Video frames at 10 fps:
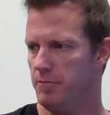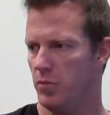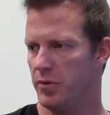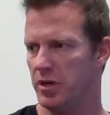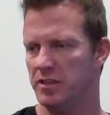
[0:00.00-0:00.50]

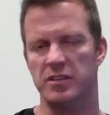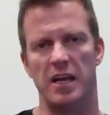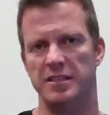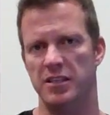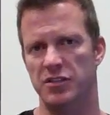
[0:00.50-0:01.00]
We were going to
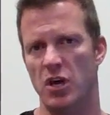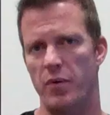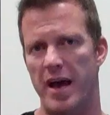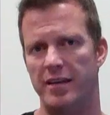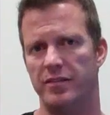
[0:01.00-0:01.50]
discuss the
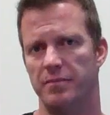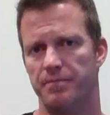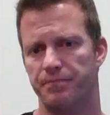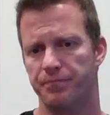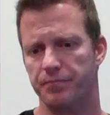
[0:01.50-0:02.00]
psoas.
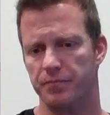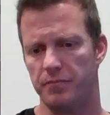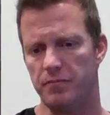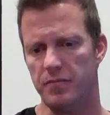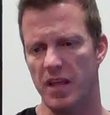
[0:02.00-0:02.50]

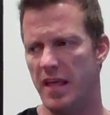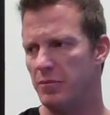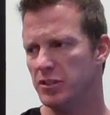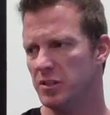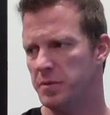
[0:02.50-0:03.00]

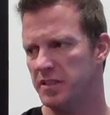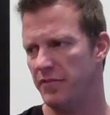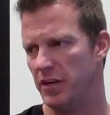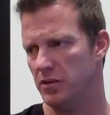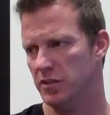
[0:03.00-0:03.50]
That was the
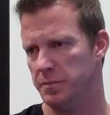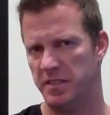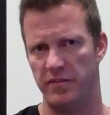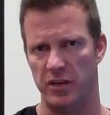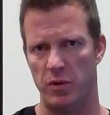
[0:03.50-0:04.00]

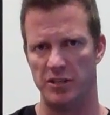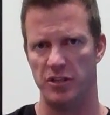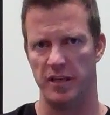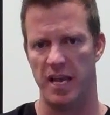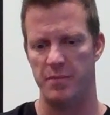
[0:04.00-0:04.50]
specific
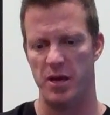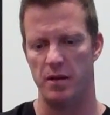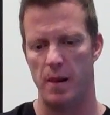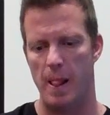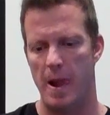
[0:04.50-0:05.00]
question that came
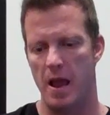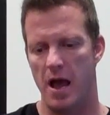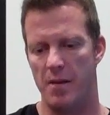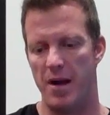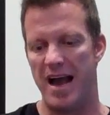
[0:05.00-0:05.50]
in.
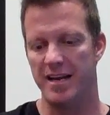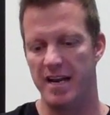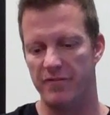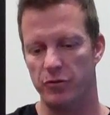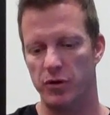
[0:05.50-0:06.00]
I
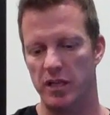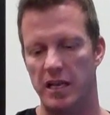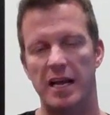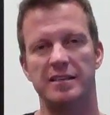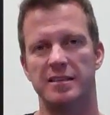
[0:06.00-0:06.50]
never really
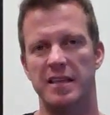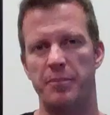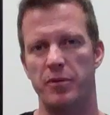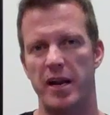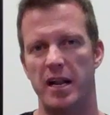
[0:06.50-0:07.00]
like to
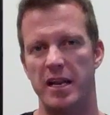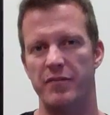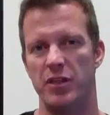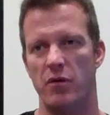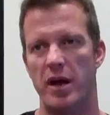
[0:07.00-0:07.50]
separate it,
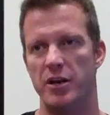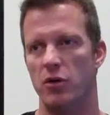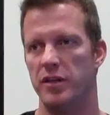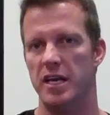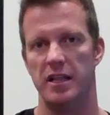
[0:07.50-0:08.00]
even though I
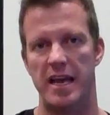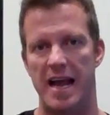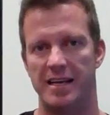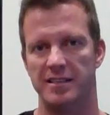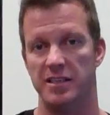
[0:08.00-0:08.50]
know the
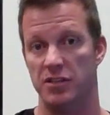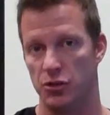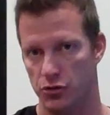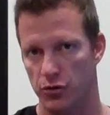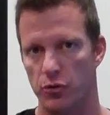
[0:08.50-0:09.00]
iliacus is the
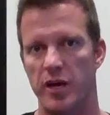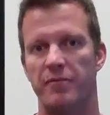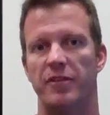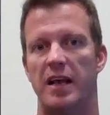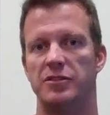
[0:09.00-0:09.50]
true
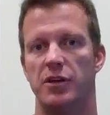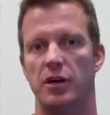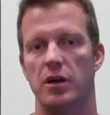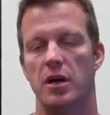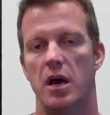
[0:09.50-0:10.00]
hip
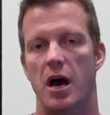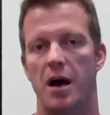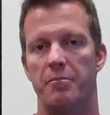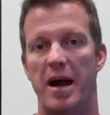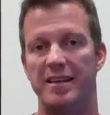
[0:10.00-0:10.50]
flexor
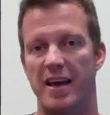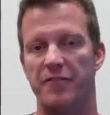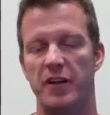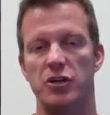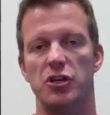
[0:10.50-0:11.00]
by
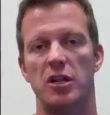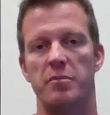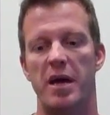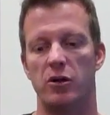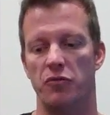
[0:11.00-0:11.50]
definition in the
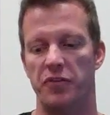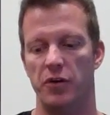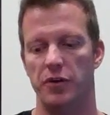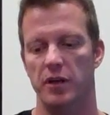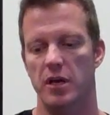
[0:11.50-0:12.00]
medical
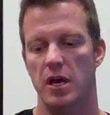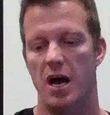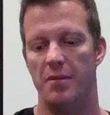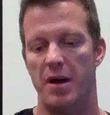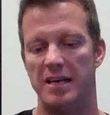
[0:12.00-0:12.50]
field.
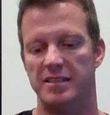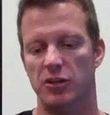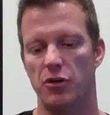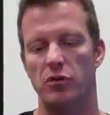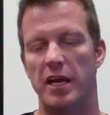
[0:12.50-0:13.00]
I
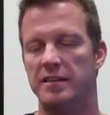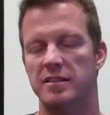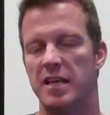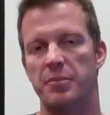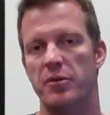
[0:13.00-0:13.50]
still don't like to
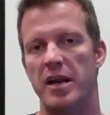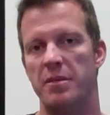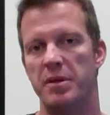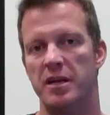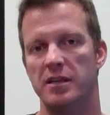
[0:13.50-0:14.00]
separate
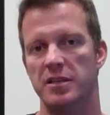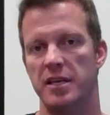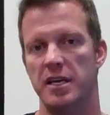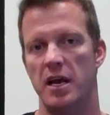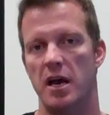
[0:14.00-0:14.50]
it because of
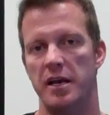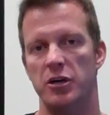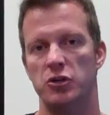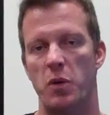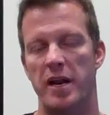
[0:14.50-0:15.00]
the
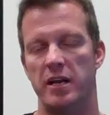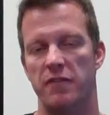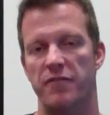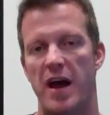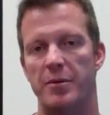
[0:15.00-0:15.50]
intertwining of
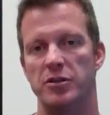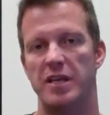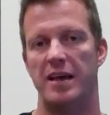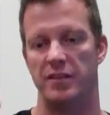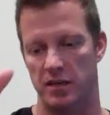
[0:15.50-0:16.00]
the fibers
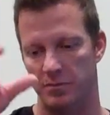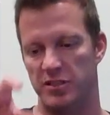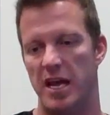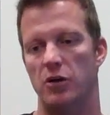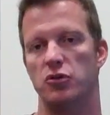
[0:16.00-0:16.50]
as it
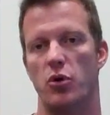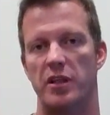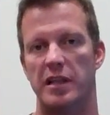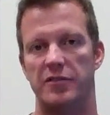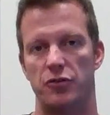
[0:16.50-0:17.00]
comes down toward
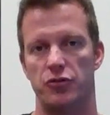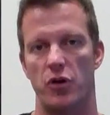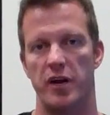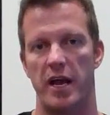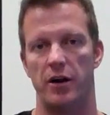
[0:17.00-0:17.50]
the lesser
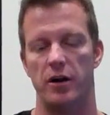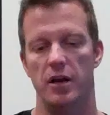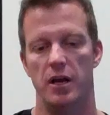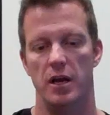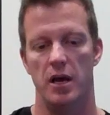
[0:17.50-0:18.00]
trochanter.
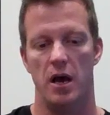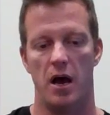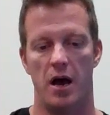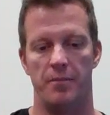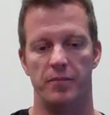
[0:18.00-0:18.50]

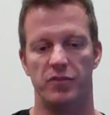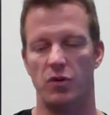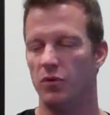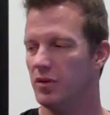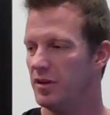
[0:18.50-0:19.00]

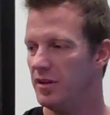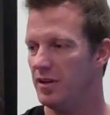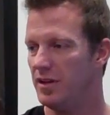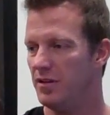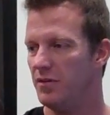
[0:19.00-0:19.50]
So
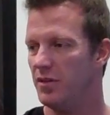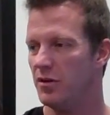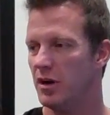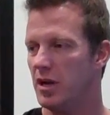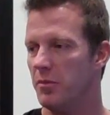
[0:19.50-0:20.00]

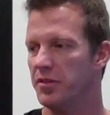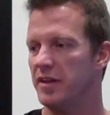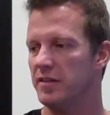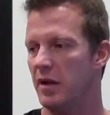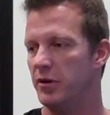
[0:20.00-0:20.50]
there are a couple
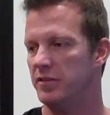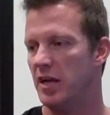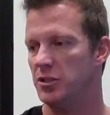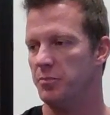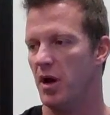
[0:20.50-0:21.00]
things that I want to
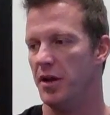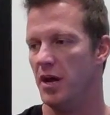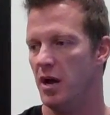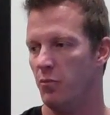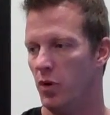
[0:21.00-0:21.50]
touch
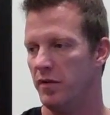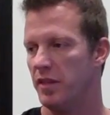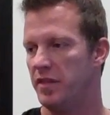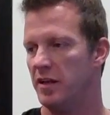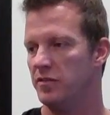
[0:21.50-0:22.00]
upon. One of
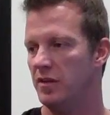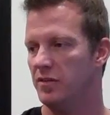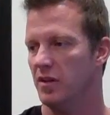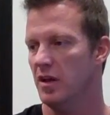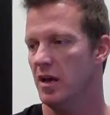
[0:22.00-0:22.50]
the things
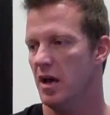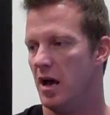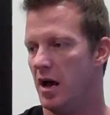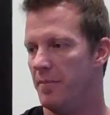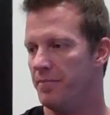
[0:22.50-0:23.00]
is
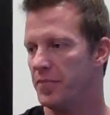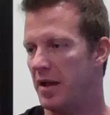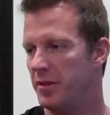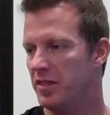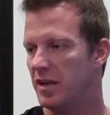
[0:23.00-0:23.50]

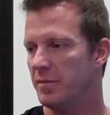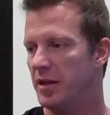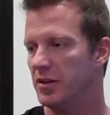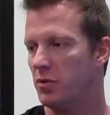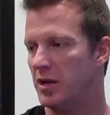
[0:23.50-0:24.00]
I've been thinking
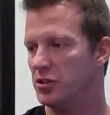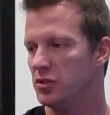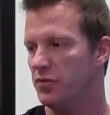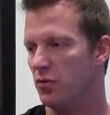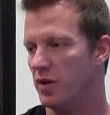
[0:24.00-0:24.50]
about the
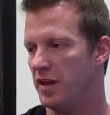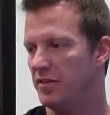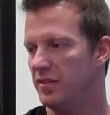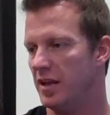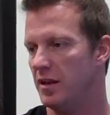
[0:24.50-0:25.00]
questions for
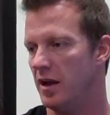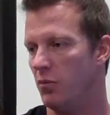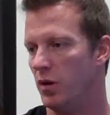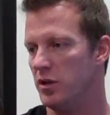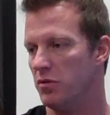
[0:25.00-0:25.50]
this,
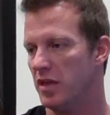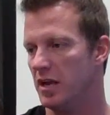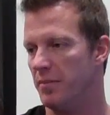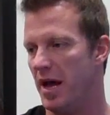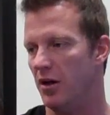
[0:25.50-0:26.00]
and what do you
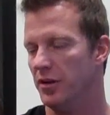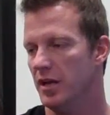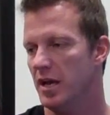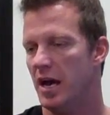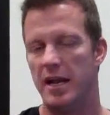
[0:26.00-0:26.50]
think about
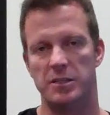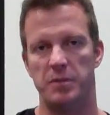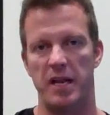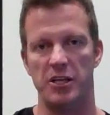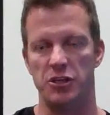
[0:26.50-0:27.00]
an
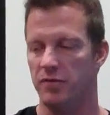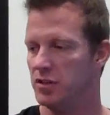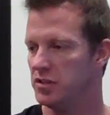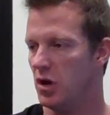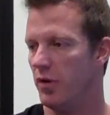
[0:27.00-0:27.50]
explanation of
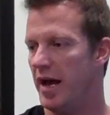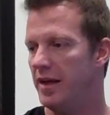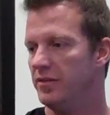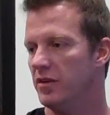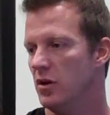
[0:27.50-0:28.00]
the
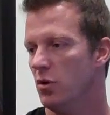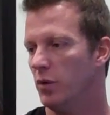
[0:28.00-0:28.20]
psoas?